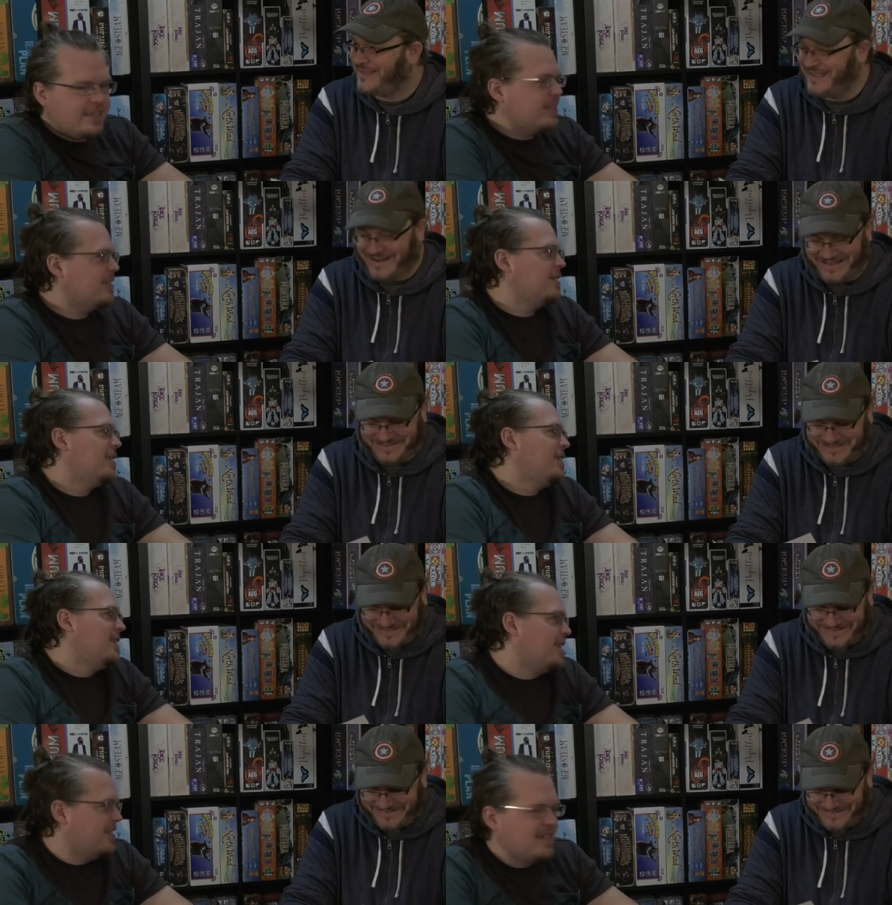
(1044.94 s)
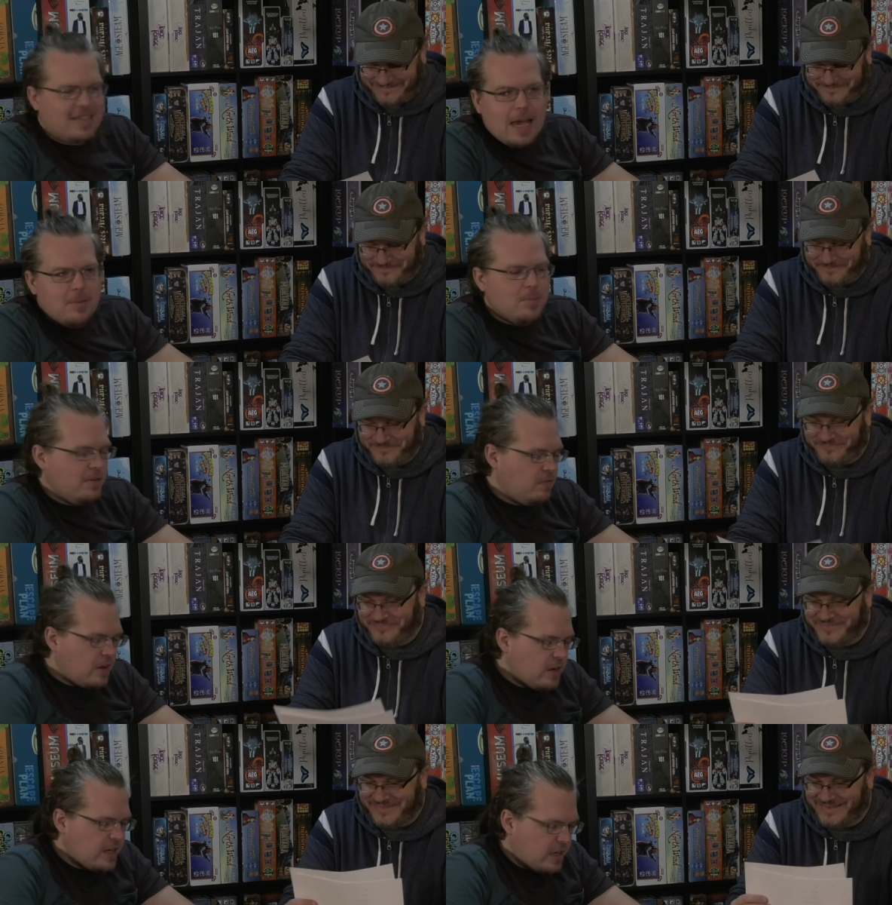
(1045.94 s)
Speaker 1: It is because this game can be
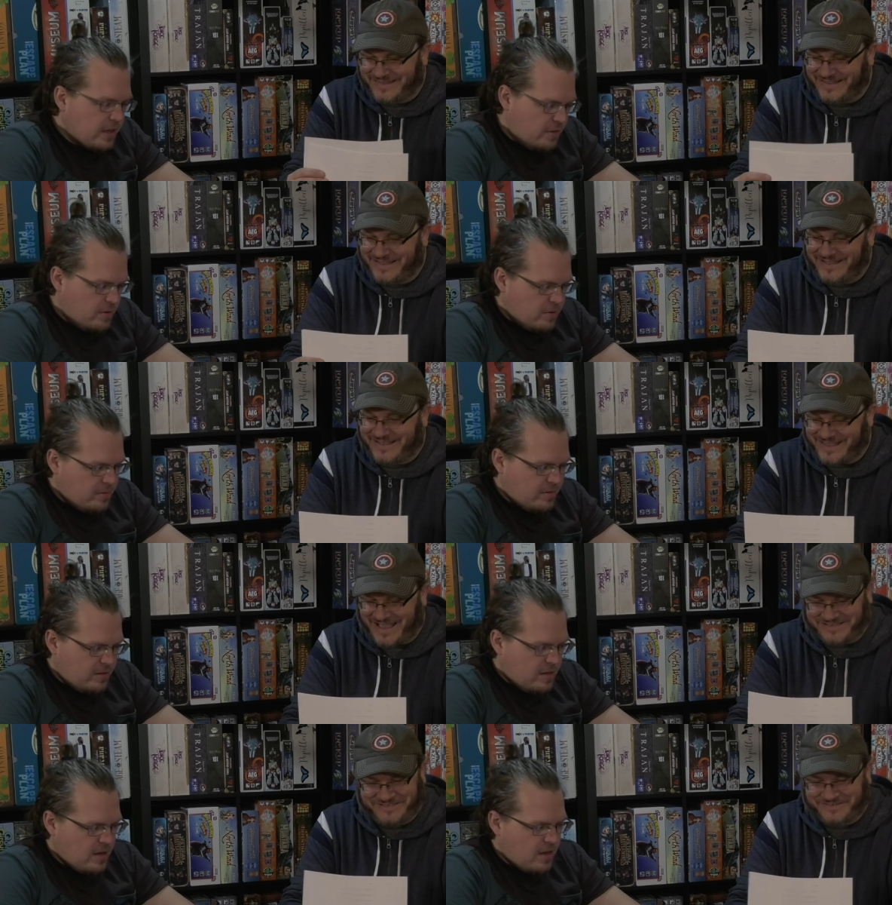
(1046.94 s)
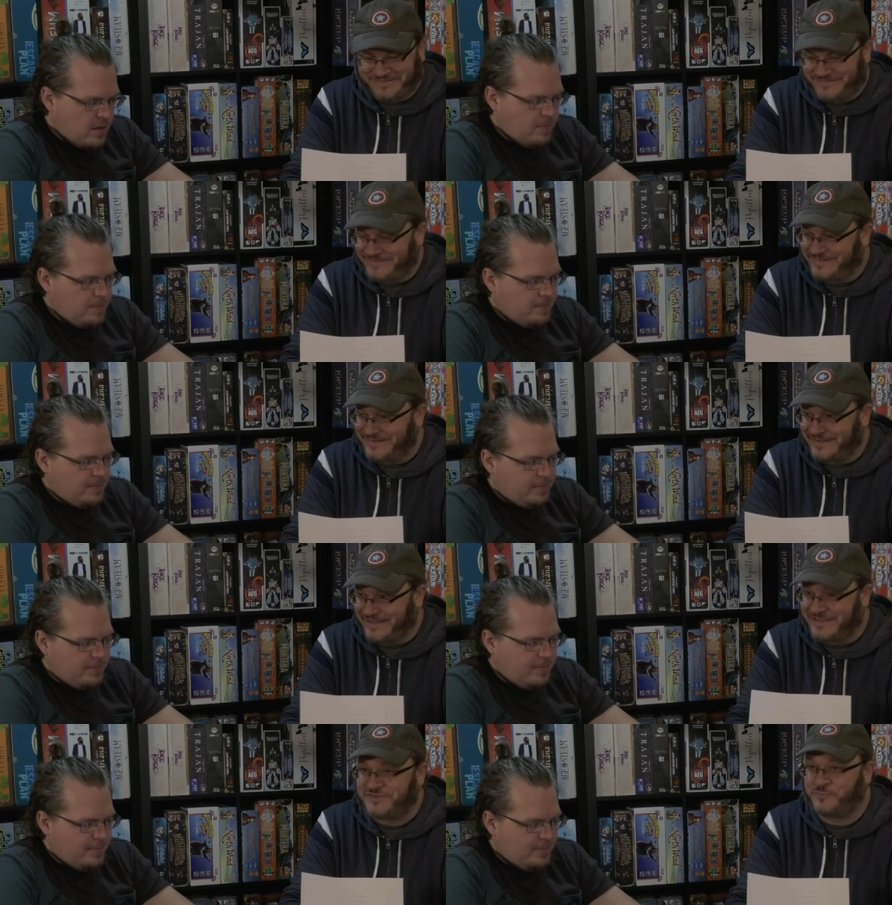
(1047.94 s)
very cutthroat. Yes. Um,
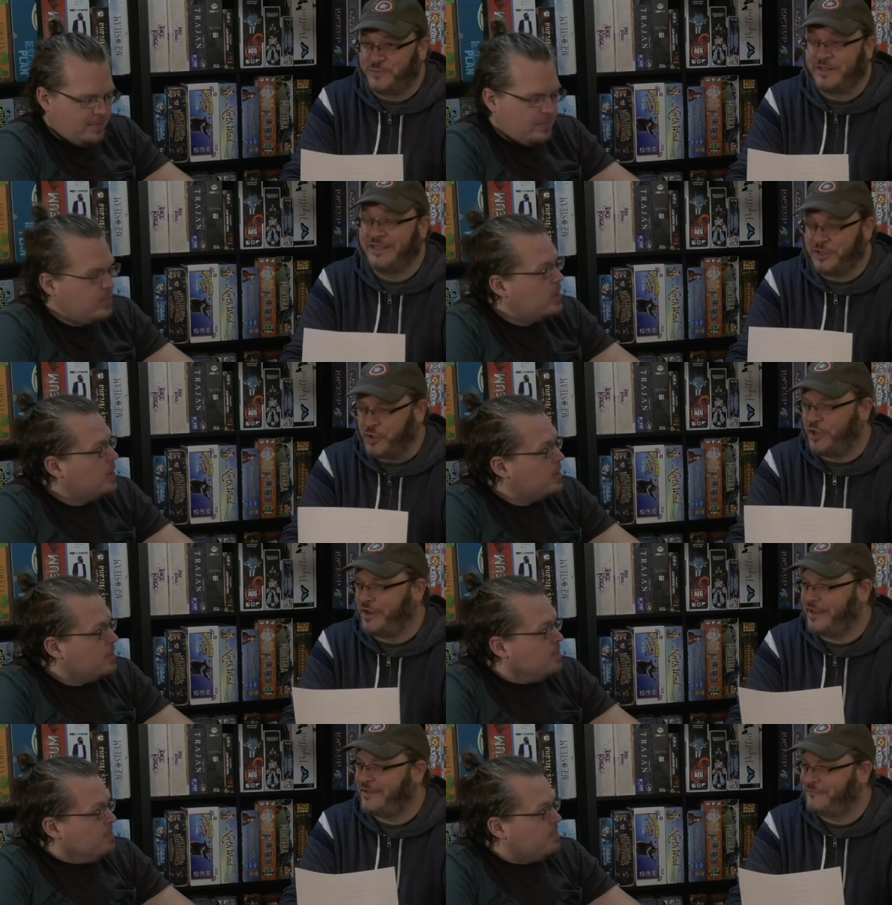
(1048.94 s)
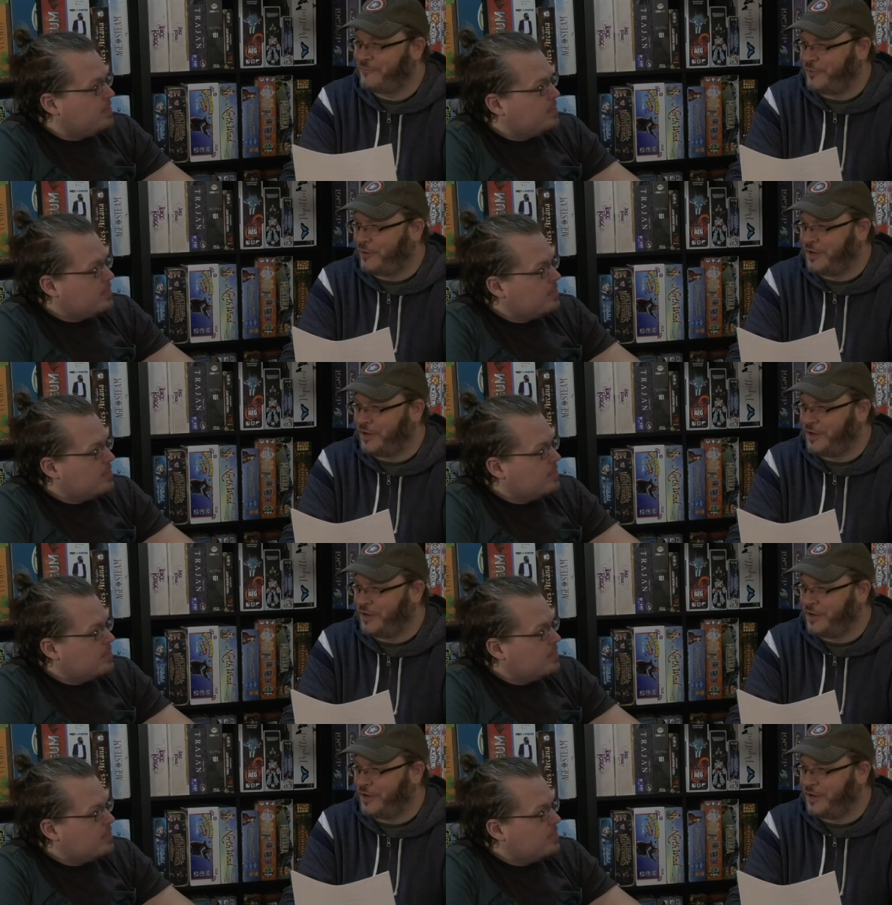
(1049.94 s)
Speaker 2: it's really good for